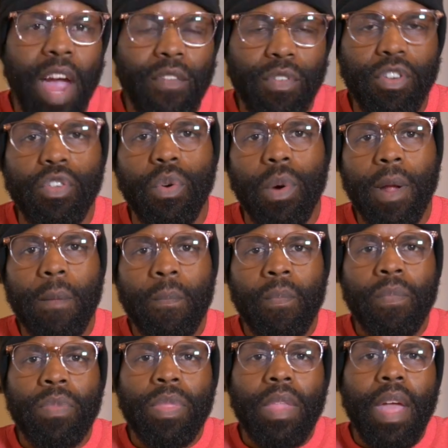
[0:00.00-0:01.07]
ever do it.
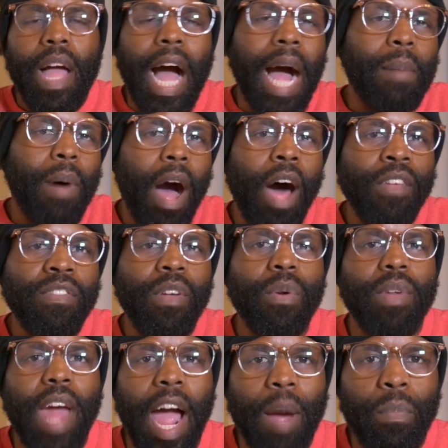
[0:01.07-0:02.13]
I'm
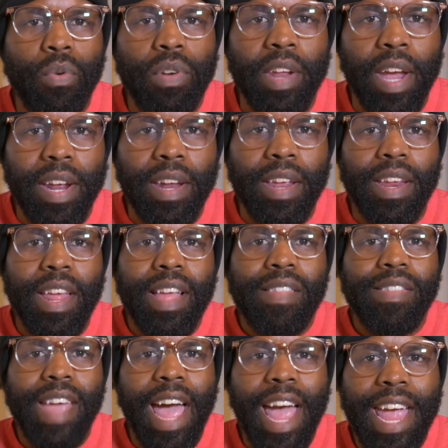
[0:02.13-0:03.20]
also now predicting
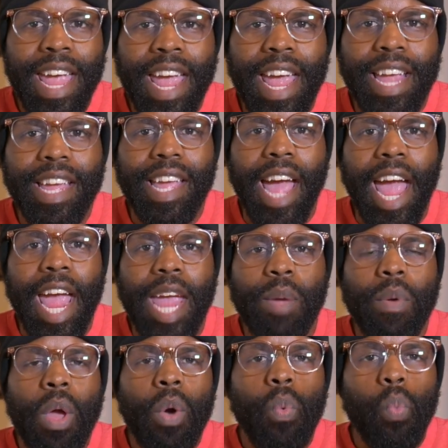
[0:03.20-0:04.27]
that
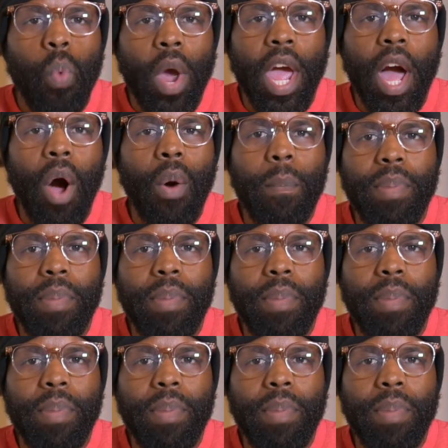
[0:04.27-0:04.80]
Endgame will